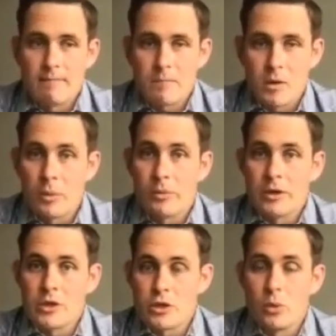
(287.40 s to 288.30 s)

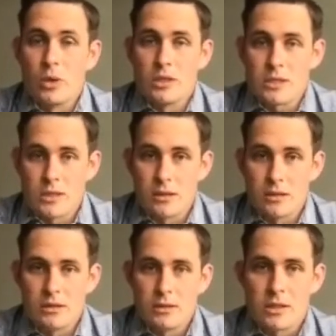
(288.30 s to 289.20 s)
operators do want to
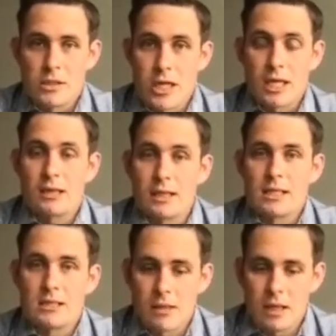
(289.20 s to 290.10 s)
check
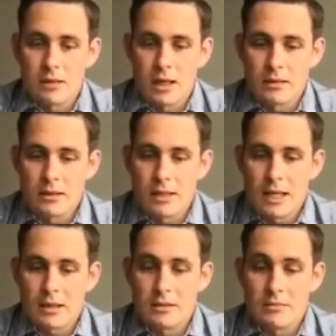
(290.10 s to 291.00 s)
these and
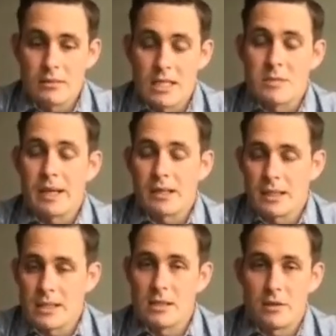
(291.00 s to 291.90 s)
inspect
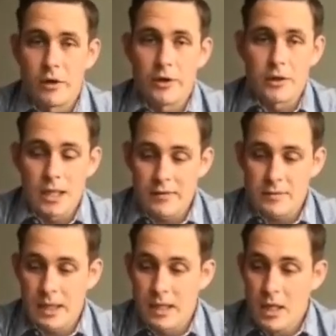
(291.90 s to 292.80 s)
these throughout their
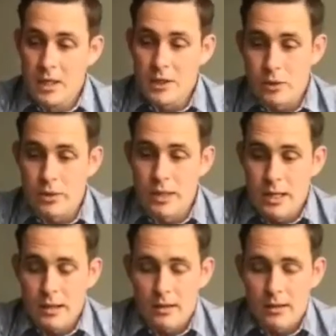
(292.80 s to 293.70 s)
lifespan, so
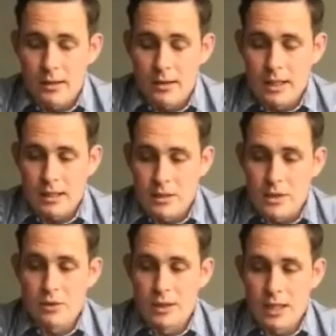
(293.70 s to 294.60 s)
they can
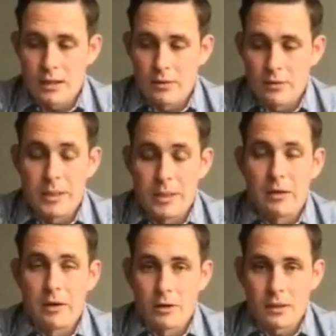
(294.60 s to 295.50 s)
do that through
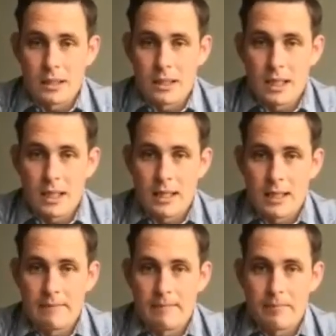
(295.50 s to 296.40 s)
periodically
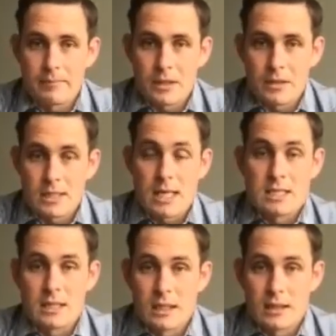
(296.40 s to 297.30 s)

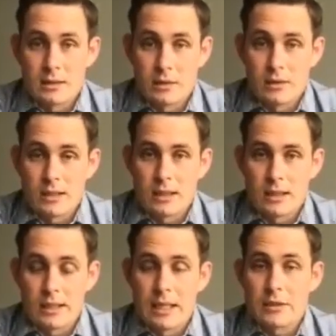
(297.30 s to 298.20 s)
testing the
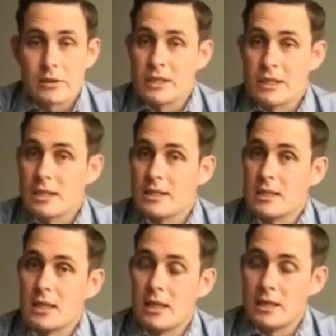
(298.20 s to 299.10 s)
connector using its
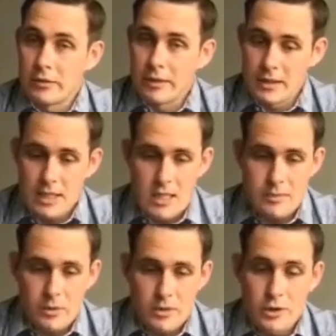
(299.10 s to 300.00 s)
integrated test
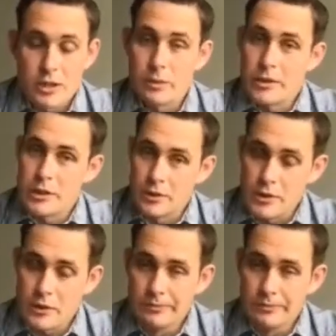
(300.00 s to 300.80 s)
port should they wish to do so.